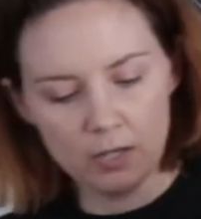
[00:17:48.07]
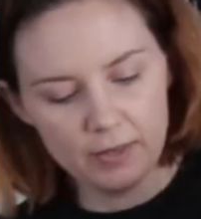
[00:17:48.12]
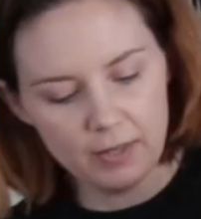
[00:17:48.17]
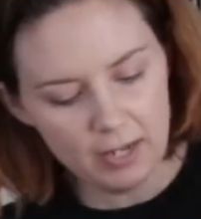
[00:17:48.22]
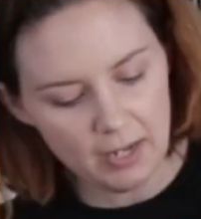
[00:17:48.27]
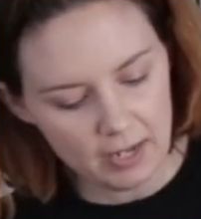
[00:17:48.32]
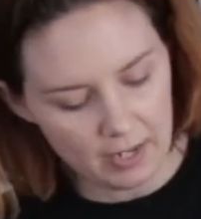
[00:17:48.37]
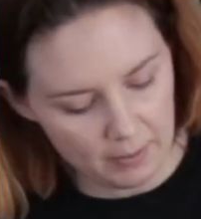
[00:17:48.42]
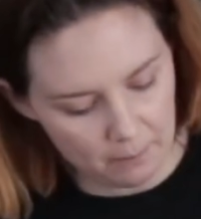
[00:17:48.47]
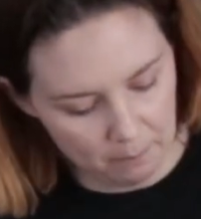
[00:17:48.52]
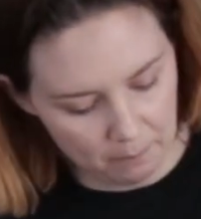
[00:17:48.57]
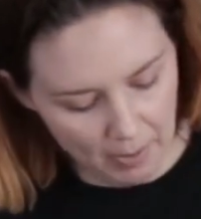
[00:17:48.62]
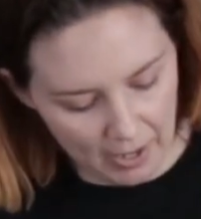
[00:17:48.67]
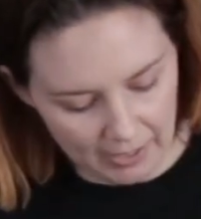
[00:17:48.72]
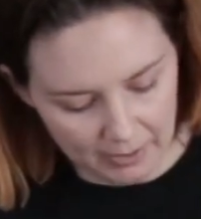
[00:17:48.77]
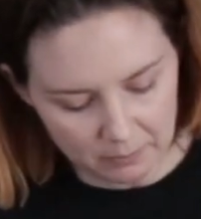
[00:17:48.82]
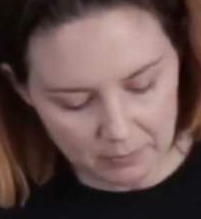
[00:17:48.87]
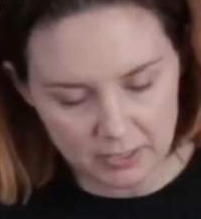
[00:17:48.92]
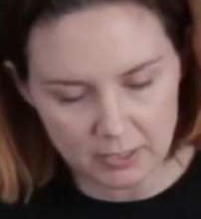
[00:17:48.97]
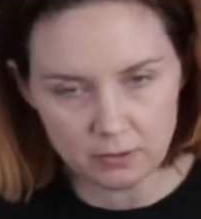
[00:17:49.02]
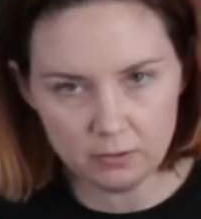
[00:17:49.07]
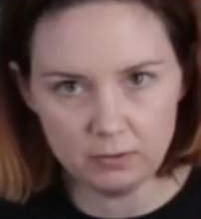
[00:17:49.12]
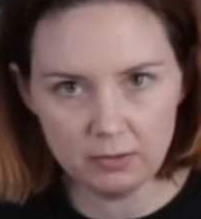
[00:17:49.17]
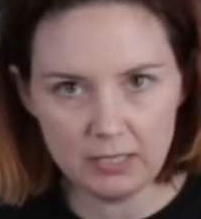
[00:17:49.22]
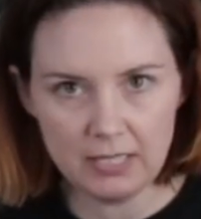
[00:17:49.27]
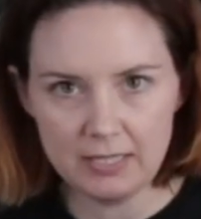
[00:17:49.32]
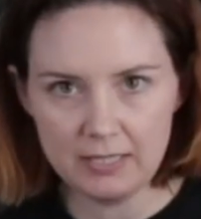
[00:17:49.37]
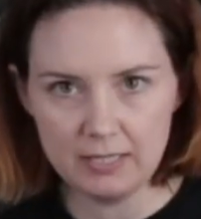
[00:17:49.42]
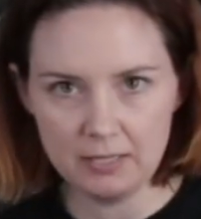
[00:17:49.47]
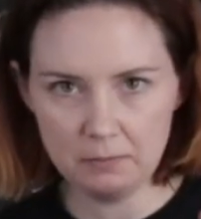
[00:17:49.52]
the bottom still
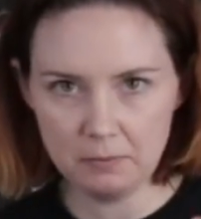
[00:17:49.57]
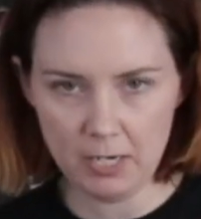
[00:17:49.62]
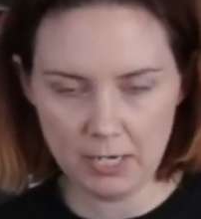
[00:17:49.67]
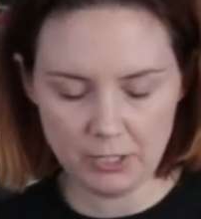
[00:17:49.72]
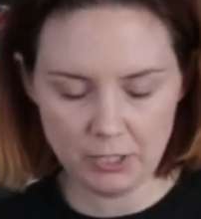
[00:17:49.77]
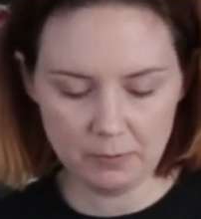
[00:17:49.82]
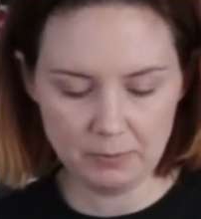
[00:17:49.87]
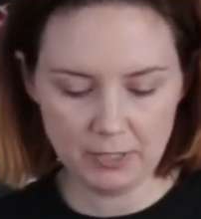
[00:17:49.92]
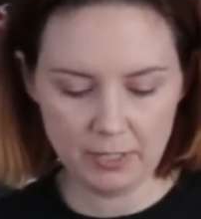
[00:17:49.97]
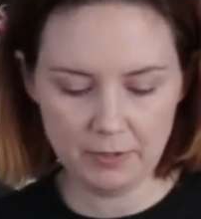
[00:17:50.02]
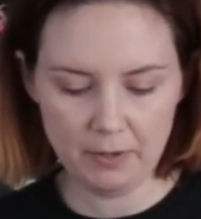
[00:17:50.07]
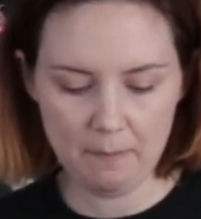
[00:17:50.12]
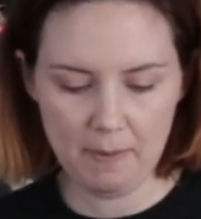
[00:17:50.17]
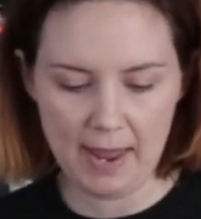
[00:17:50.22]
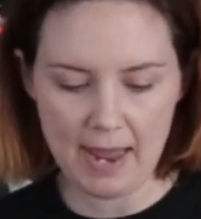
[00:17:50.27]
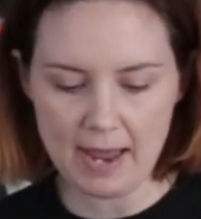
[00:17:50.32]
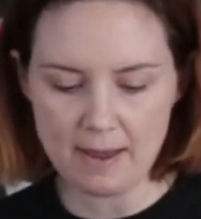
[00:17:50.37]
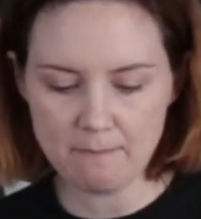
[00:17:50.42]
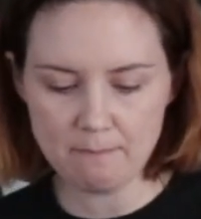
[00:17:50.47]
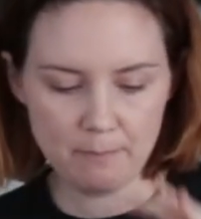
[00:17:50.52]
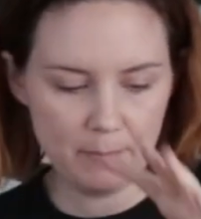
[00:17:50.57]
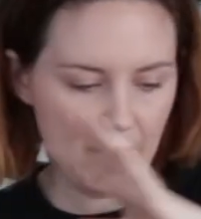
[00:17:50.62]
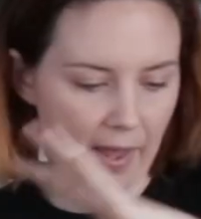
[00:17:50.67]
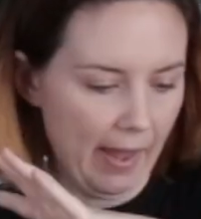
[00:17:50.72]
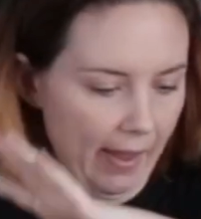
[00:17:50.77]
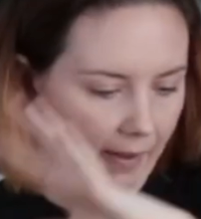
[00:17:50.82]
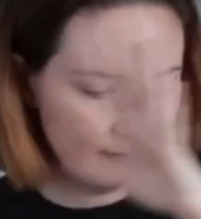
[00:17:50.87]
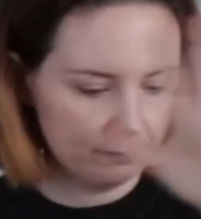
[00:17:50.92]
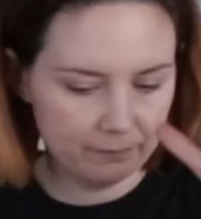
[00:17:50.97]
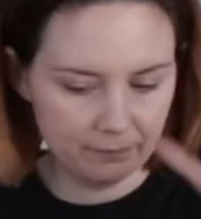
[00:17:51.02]
needs some touch-ups on the paint,
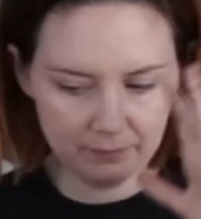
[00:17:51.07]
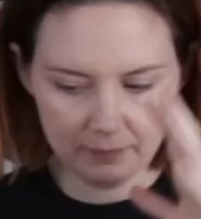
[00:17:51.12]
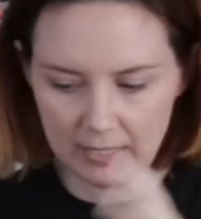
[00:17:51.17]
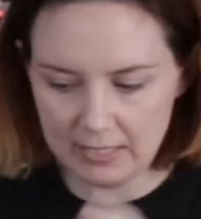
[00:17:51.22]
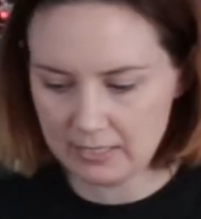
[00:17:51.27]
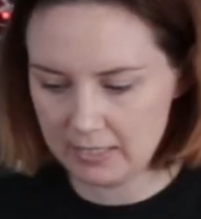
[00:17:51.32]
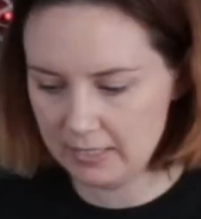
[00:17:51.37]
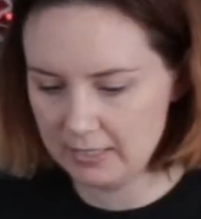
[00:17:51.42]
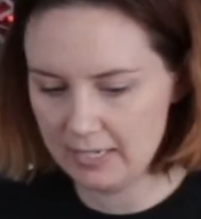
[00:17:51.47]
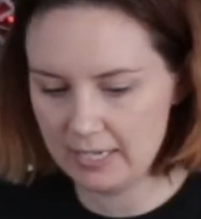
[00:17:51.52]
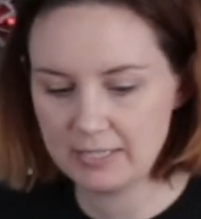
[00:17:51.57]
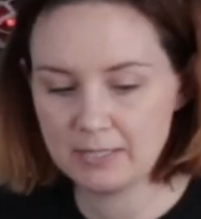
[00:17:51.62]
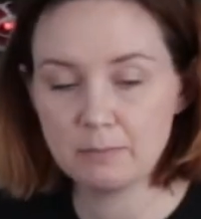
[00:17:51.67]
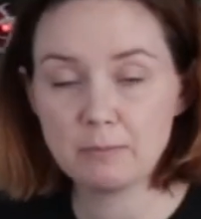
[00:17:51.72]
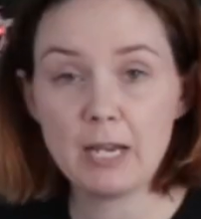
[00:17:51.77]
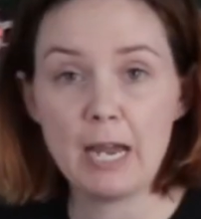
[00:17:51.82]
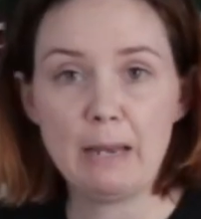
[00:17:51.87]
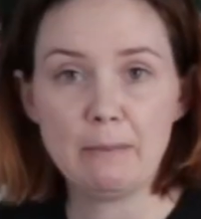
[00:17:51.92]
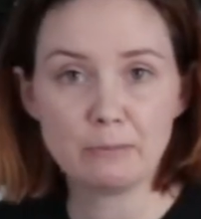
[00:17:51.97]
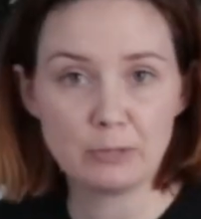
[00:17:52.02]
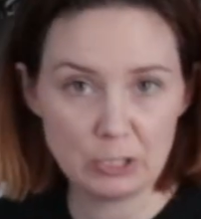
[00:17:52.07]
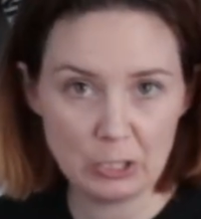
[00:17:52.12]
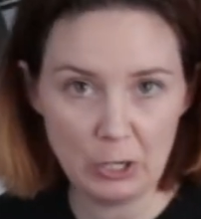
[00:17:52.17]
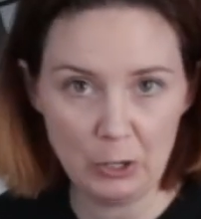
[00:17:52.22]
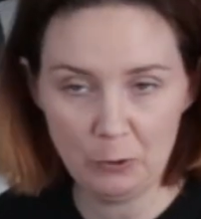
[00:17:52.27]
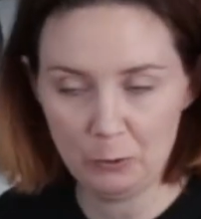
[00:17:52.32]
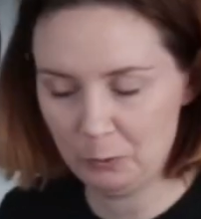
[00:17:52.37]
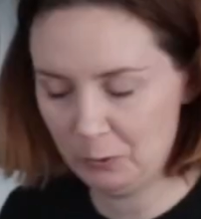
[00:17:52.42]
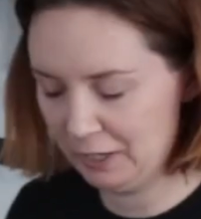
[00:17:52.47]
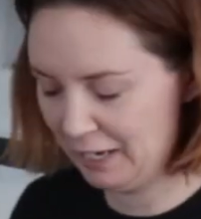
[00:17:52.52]
but that's going to take some time.
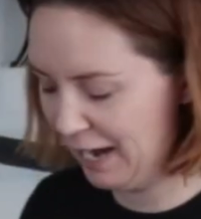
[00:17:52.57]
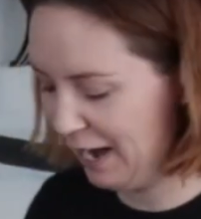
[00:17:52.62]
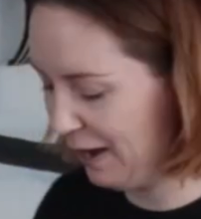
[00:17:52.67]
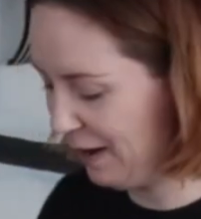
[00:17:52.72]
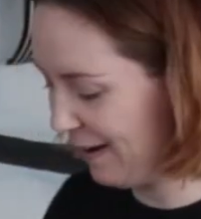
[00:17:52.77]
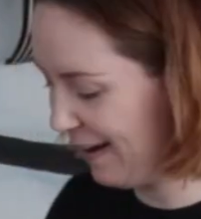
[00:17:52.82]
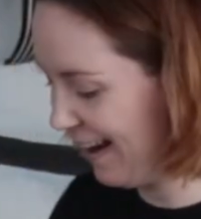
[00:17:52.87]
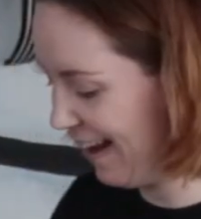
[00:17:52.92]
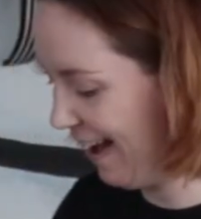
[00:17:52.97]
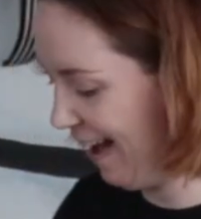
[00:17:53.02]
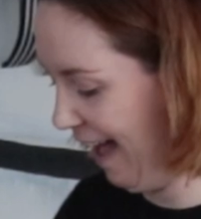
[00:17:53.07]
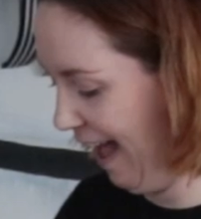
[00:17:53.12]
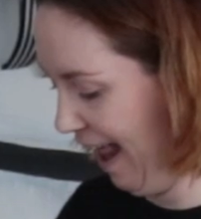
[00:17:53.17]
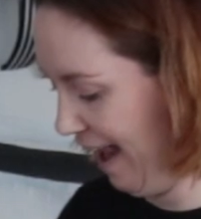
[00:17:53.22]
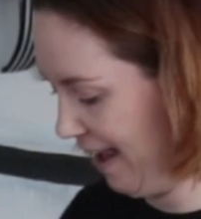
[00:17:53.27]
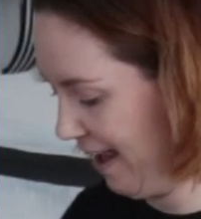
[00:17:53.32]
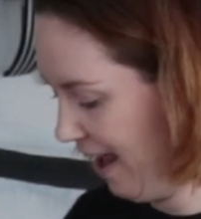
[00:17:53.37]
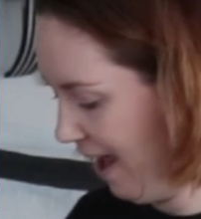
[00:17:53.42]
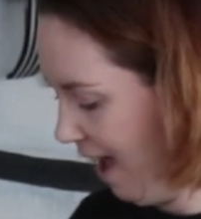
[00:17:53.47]
So we're carrying on.